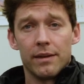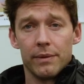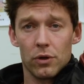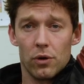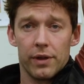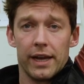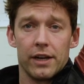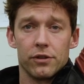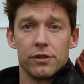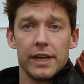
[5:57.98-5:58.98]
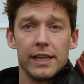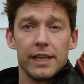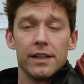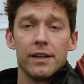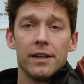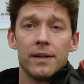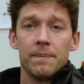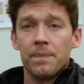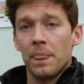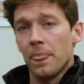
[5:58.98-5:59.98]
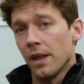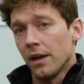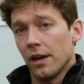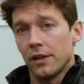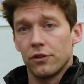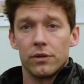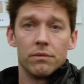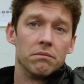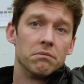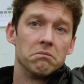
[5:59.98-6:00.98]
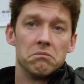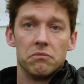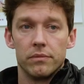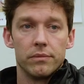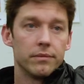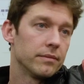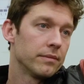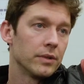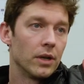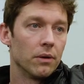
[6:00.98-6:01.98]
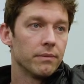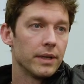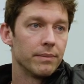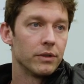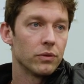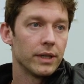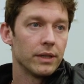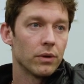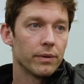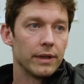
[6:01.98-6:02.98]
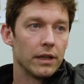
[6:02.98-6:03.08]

and we call that one hundred eighty, one hundred, you know, in between, what are